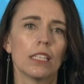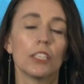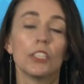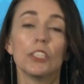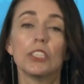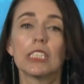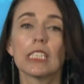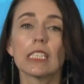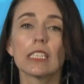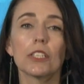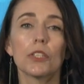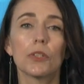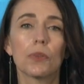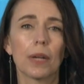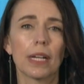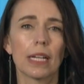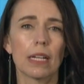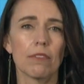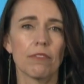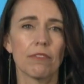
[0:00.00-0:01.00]
the New Zealand
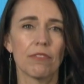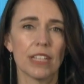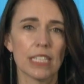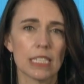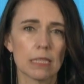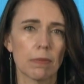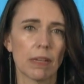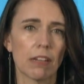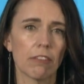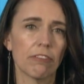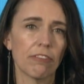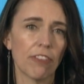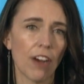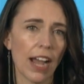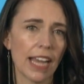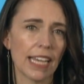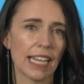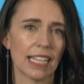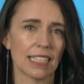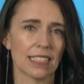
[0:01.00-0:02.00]
Green Investment
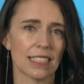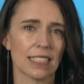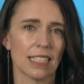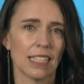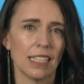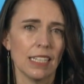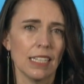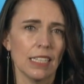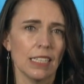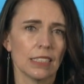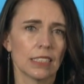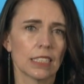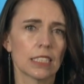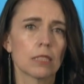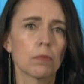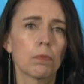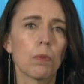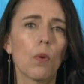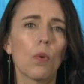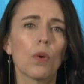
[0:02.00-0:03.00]
Finance
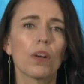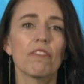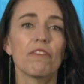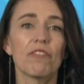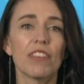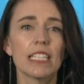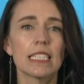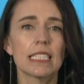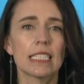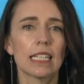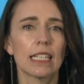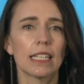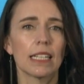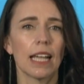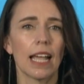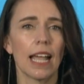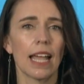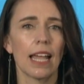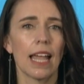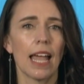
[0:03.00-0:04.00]
to support
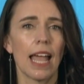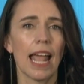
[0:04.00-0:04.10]
investing